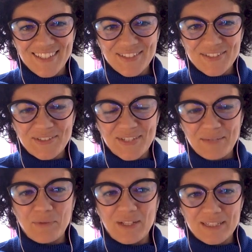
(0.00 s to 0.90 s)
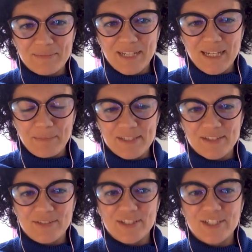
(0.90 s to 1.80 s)
Hello and welcome to
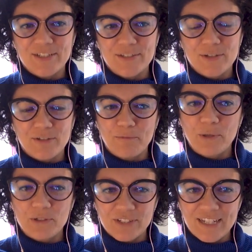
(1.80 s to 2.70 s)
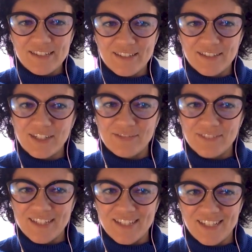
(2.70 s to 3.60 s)
episode 2 of Polarizing
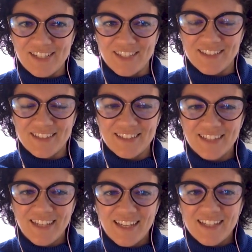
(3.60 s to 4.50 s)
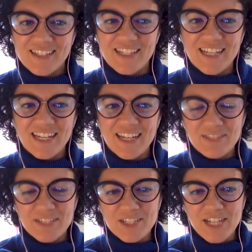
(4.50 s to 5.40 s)
Conversations. Today I
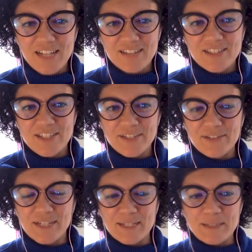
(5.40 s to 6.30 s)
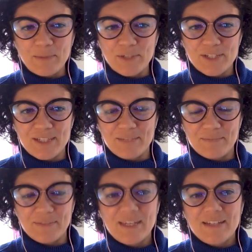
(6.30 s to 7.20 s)
have the chance to explore
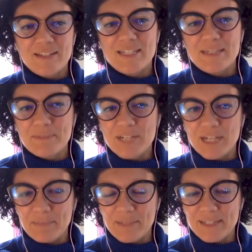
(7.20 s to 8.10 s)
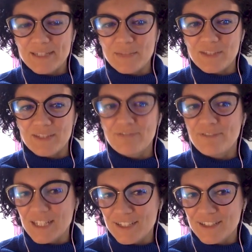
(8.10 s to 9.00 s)
some deep topics with a
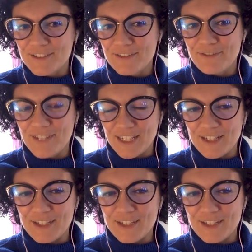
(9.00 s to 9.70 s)
fellow